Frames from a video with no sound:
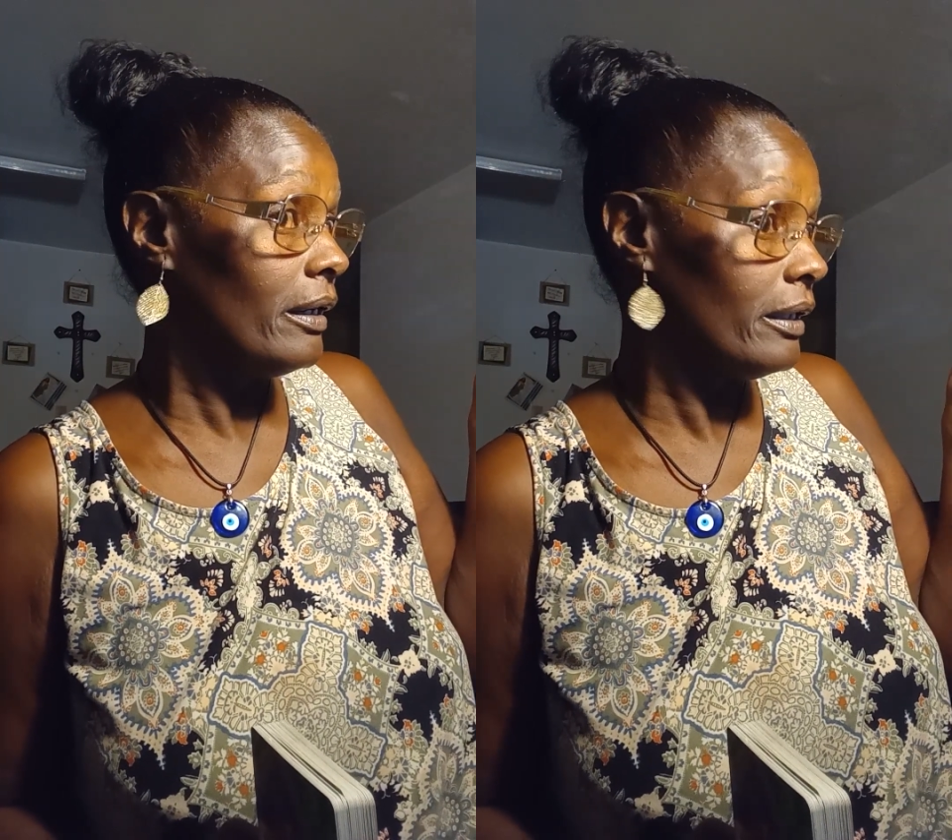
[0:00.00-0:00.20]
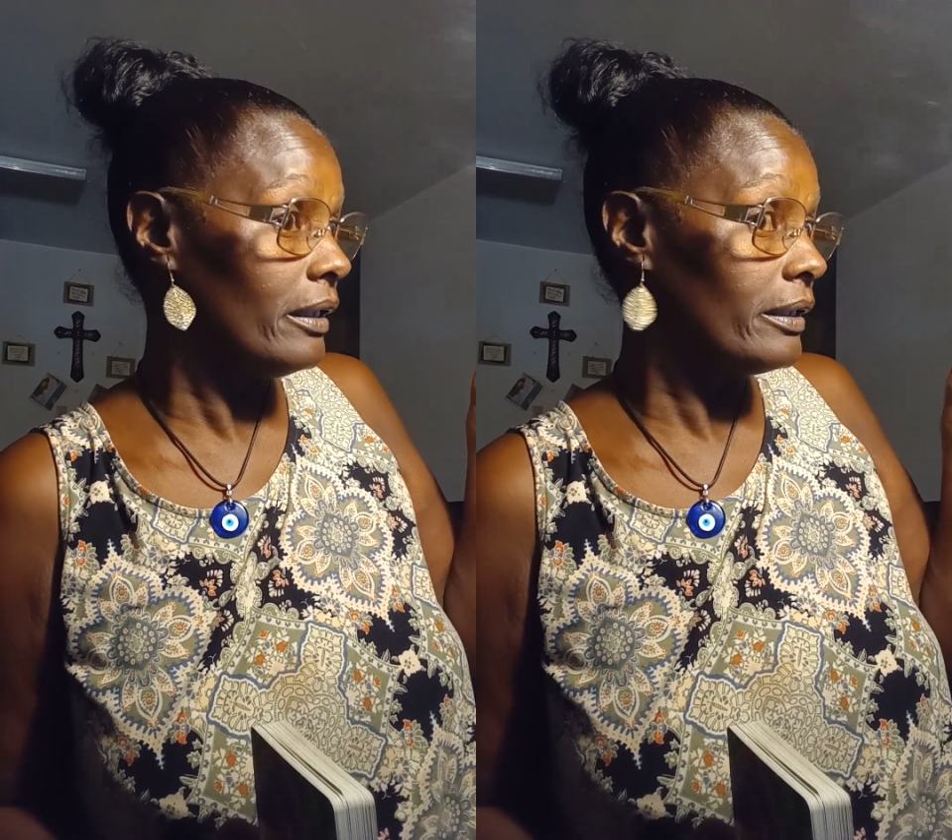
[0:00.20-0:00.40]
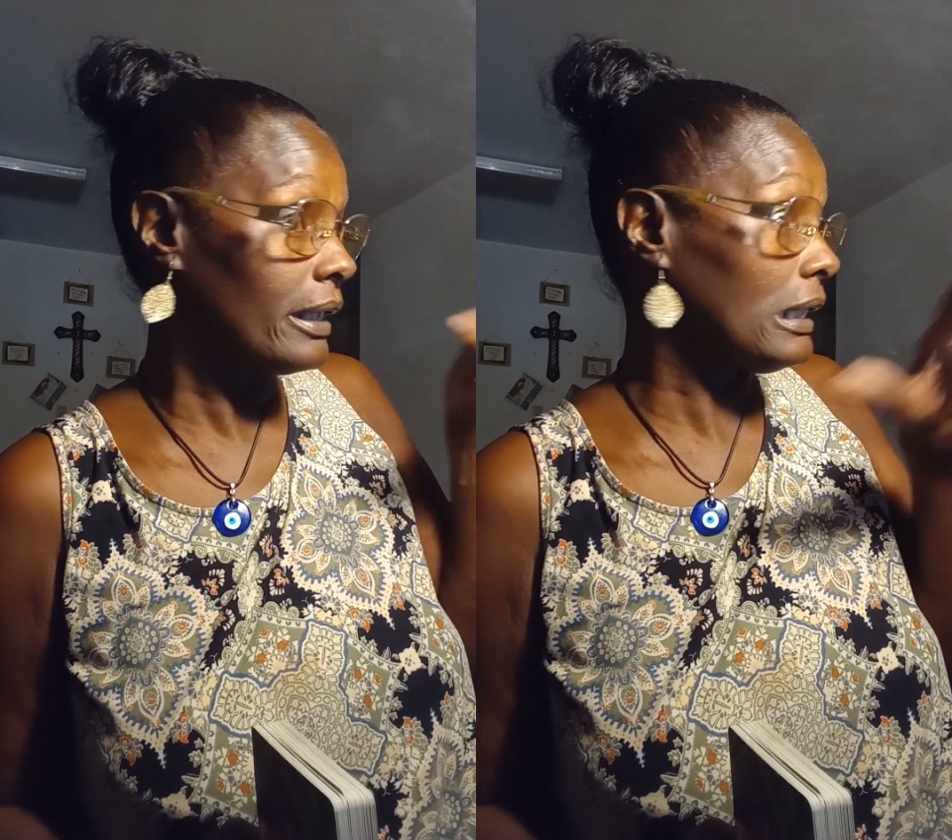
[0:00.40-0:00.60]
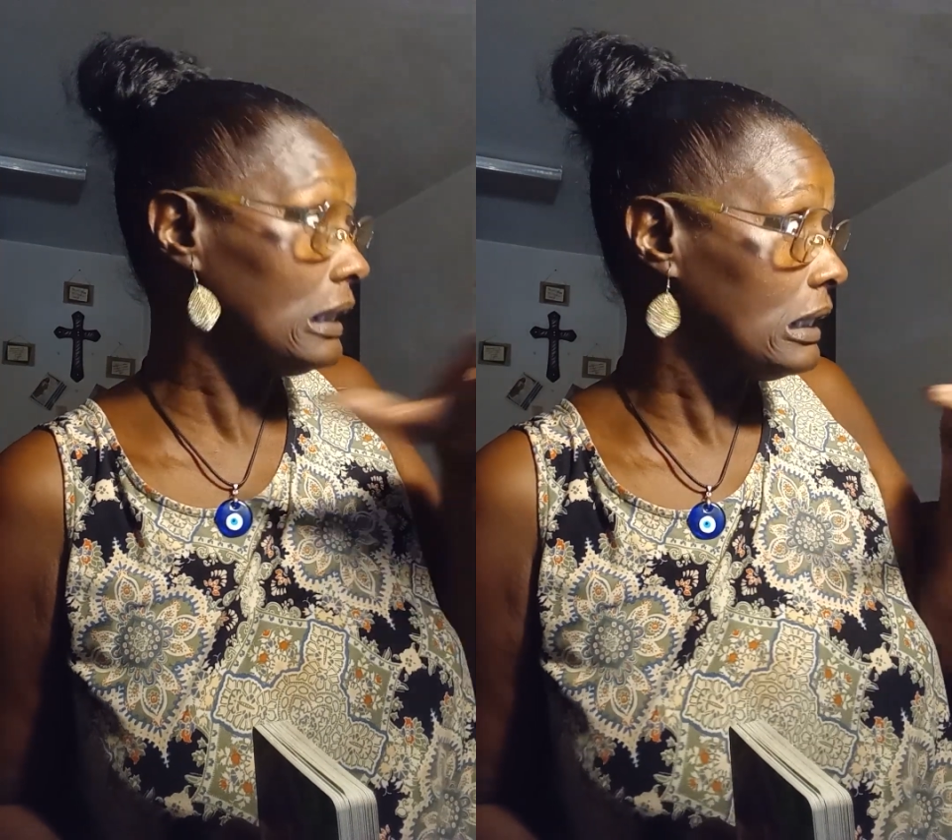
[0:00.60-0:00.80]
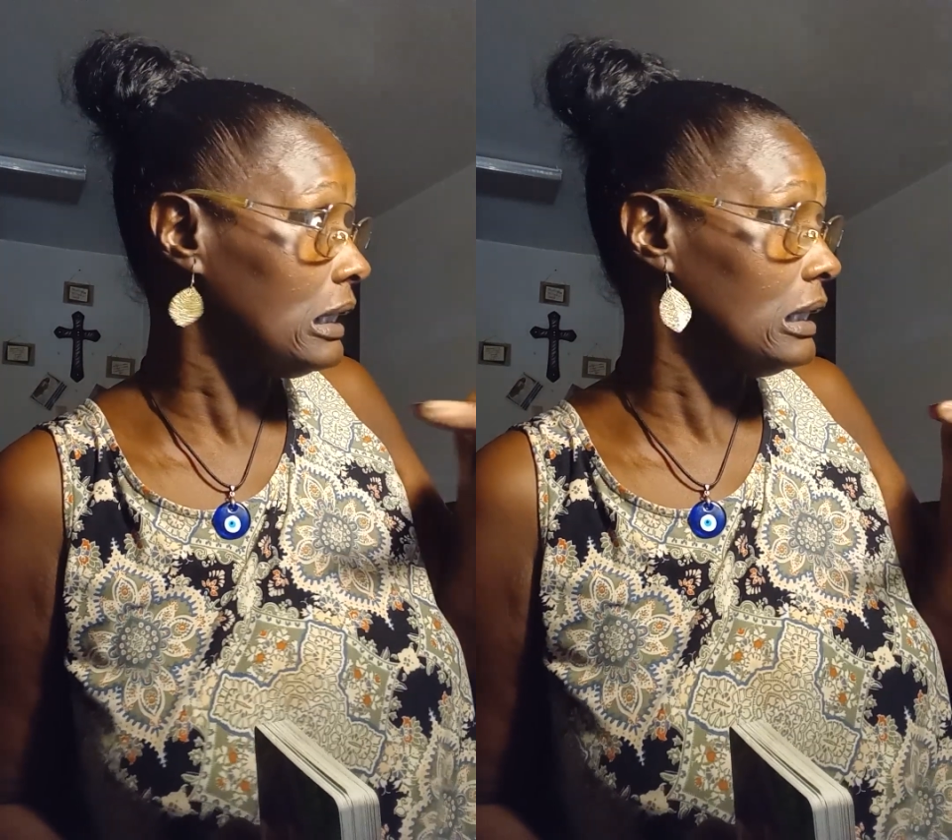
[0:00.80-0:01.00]
uh,
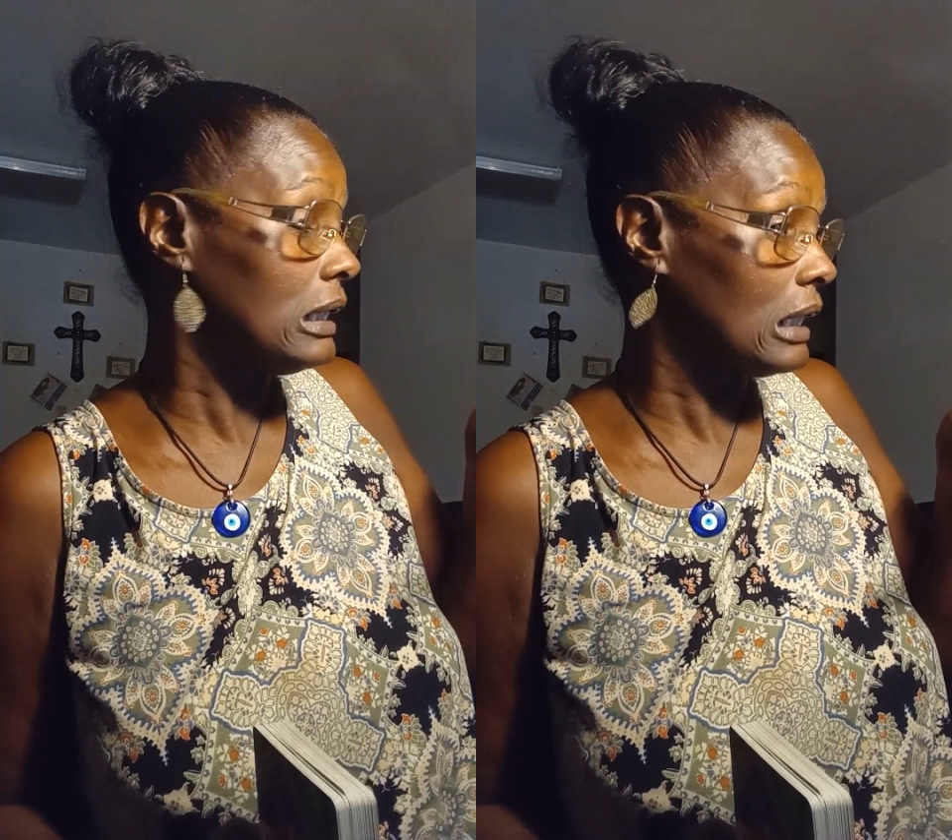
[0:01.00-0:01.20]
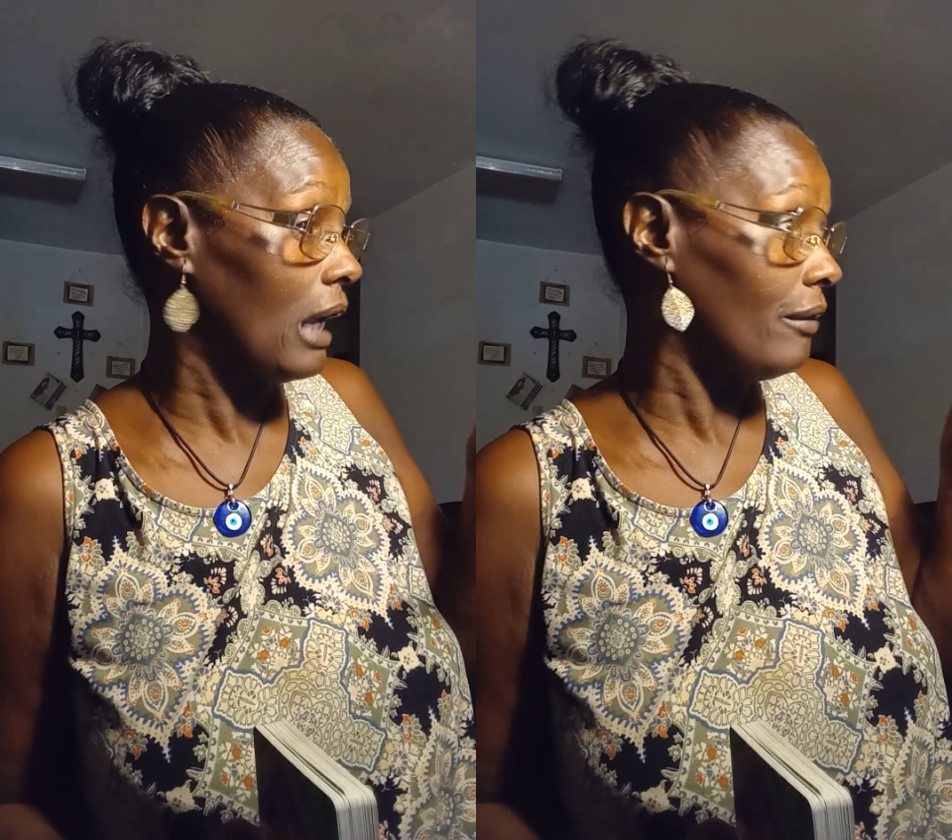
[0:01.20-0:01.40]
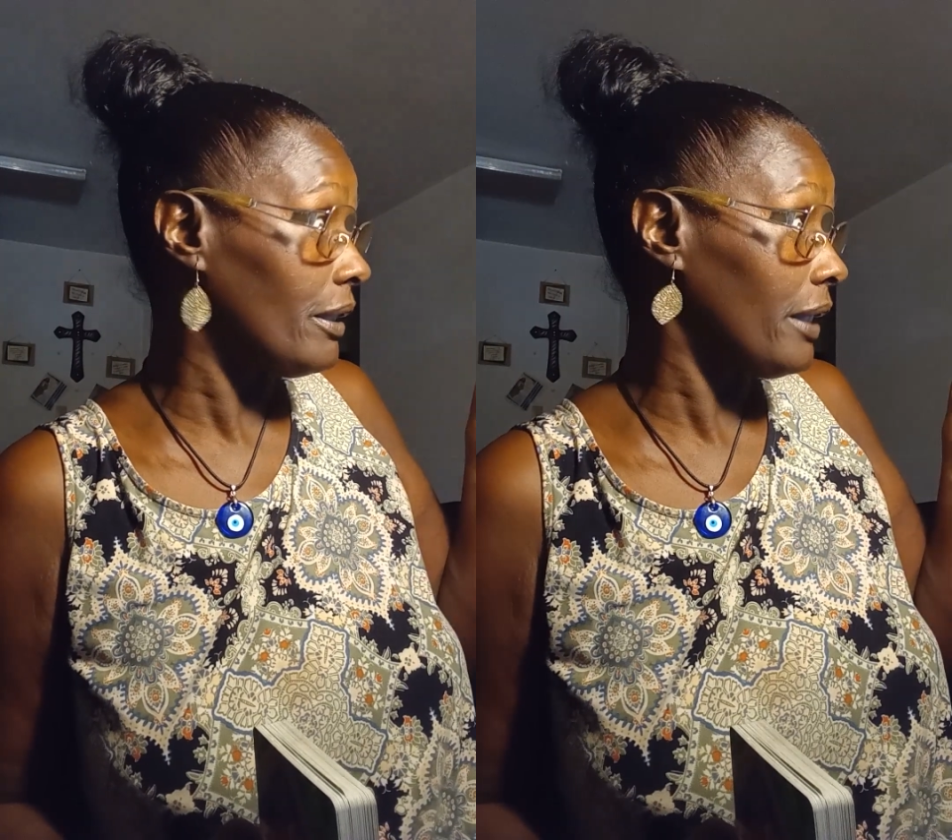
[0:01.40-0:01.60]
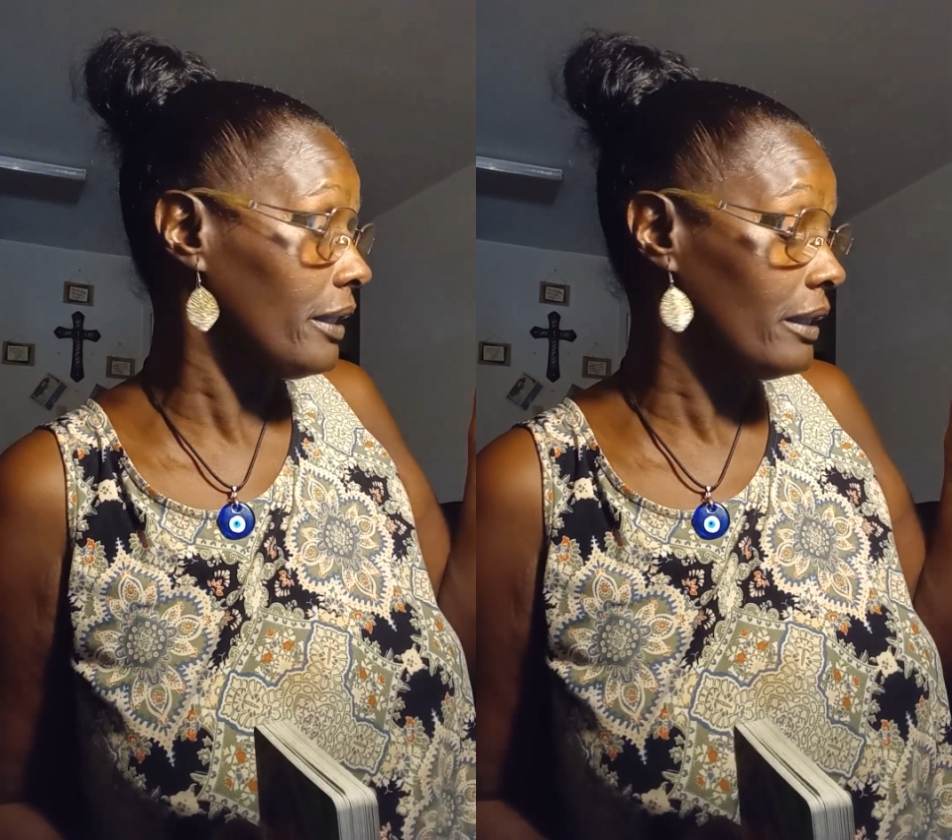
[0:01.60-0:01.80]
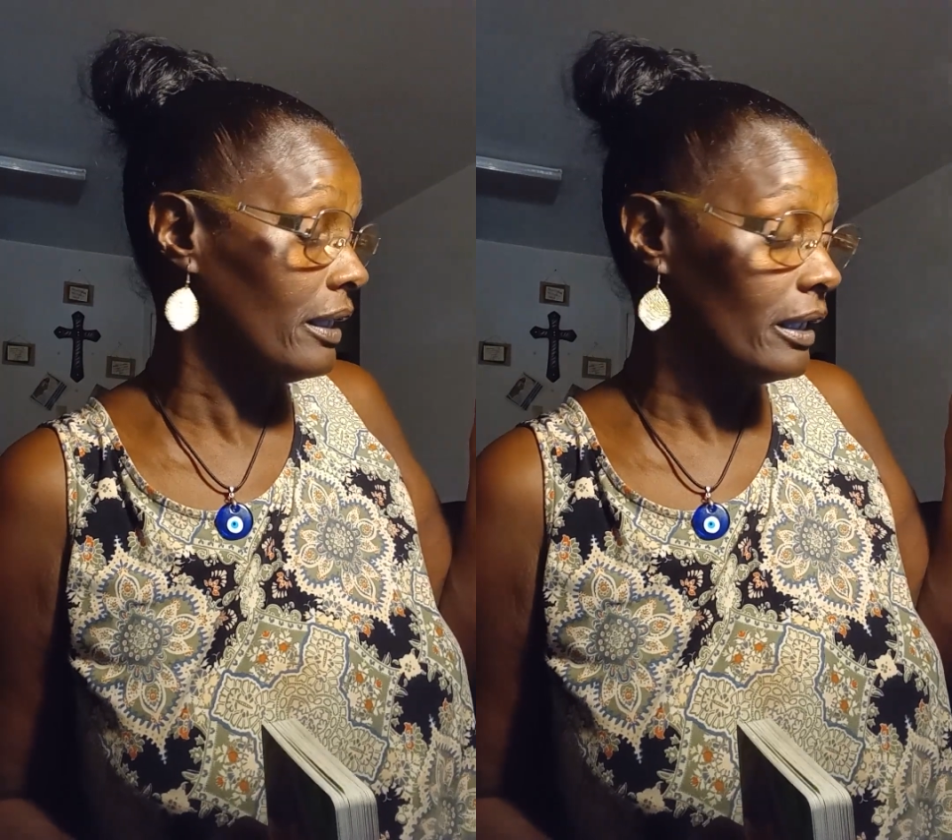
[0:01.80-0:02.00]
clean and all of
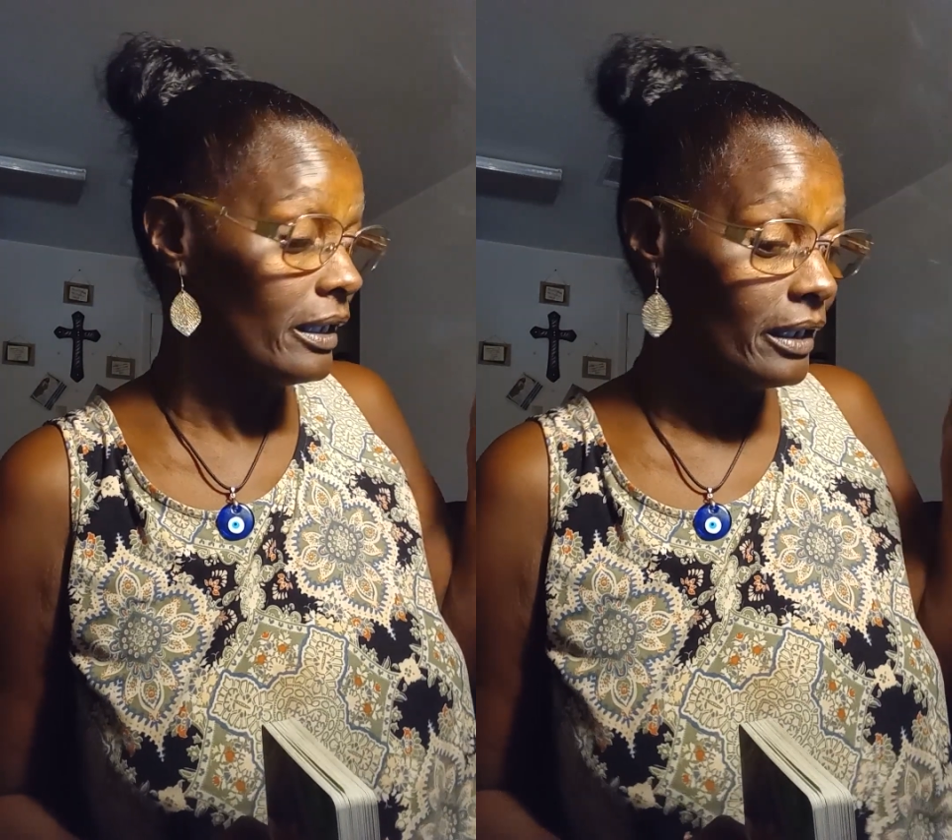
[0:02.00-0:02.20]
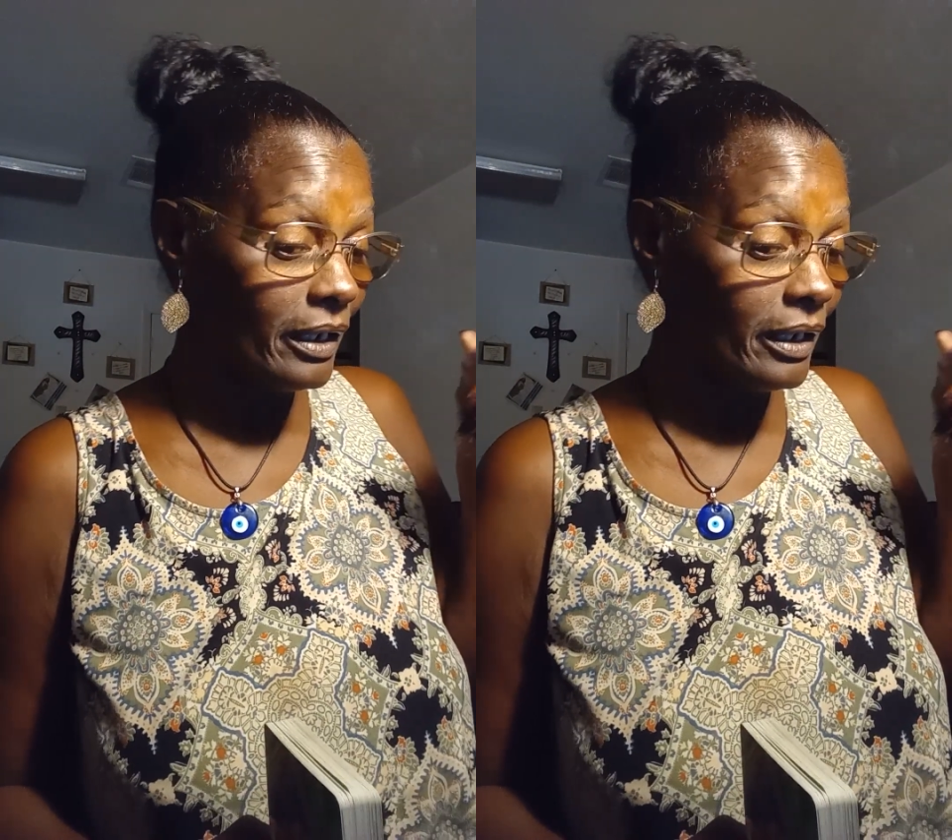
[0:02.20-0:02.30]
that there?